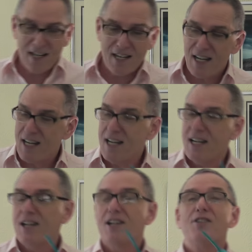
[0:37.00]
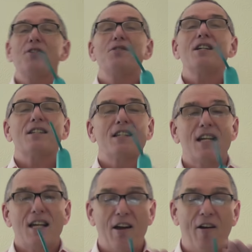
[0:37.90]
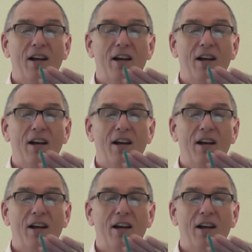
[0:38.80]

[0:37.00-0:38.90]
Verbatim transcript: a uh, two sixty,